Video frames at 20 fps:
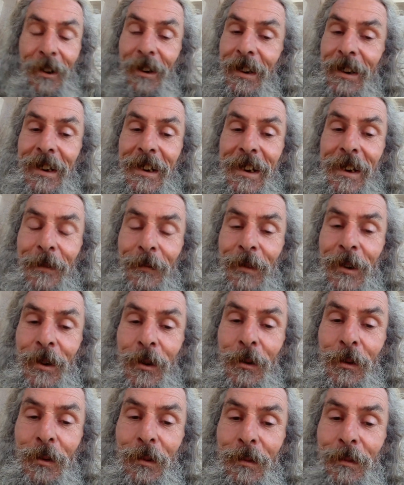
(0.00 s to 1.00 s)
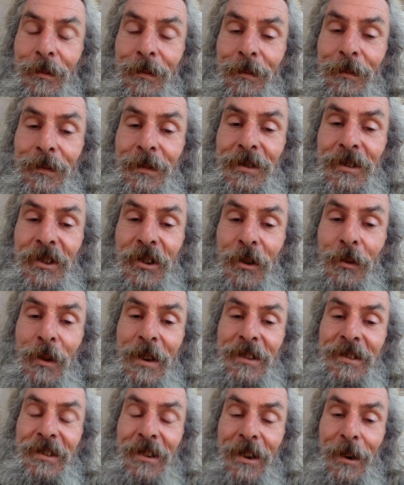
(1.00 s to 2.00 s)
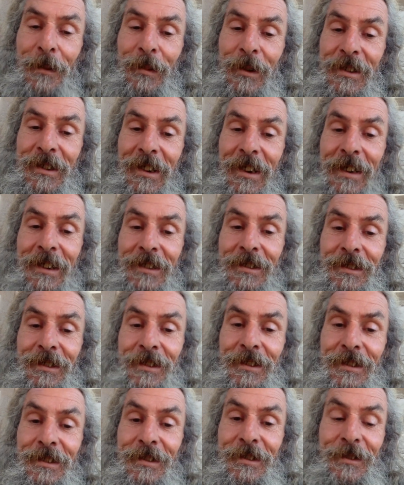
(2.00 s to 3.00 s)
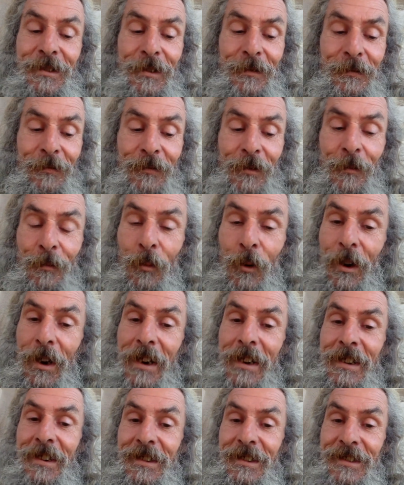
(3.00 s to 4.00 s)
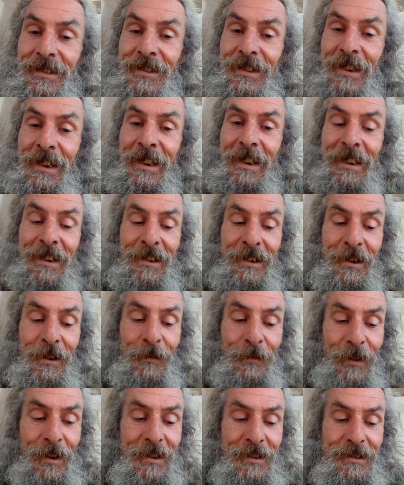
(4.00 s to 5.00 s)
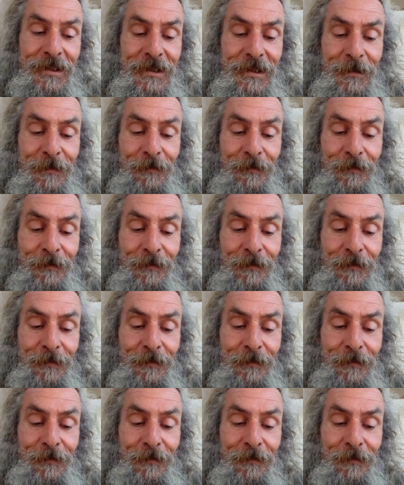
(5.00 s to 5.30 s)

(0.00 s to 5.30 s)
I'm going to give you two interpretations from what I can see of this.